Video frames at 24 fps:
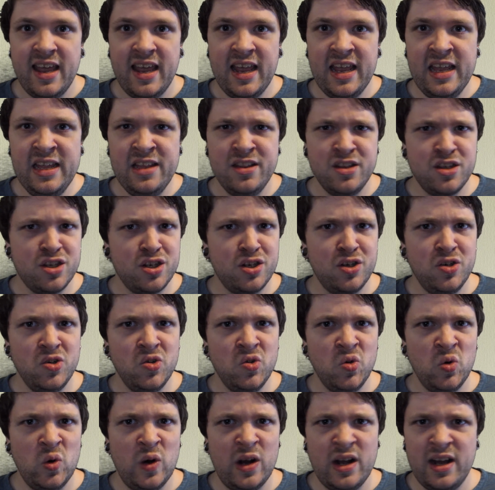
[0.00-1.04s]

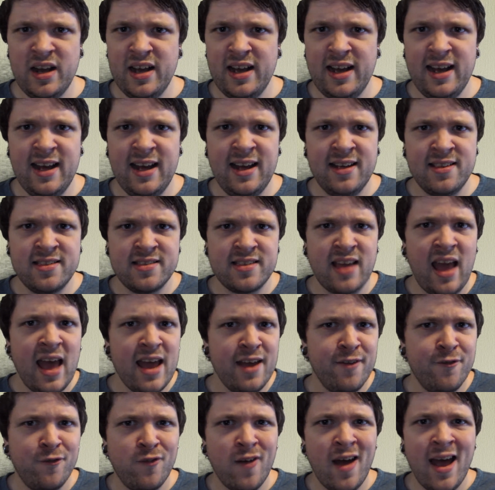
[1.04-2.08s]
into a
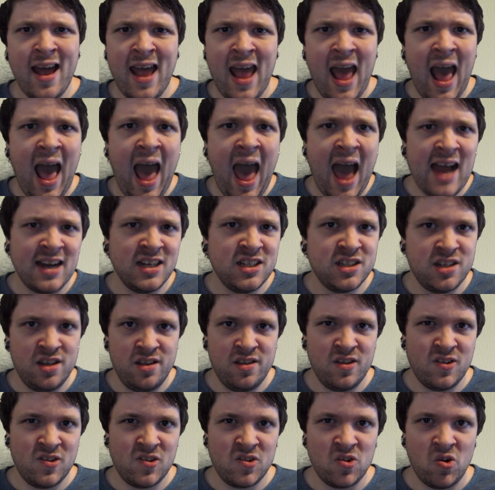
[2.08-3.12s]
sci-fi
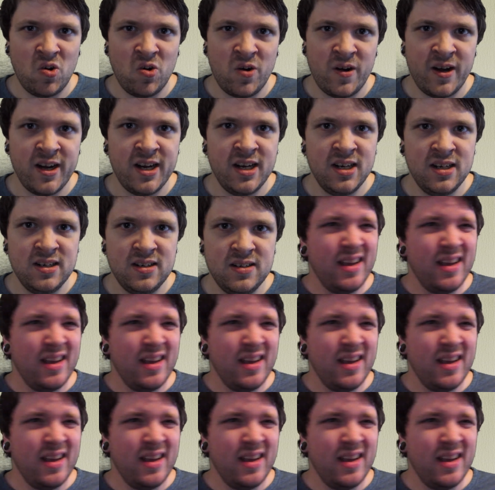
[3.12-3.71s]
action story.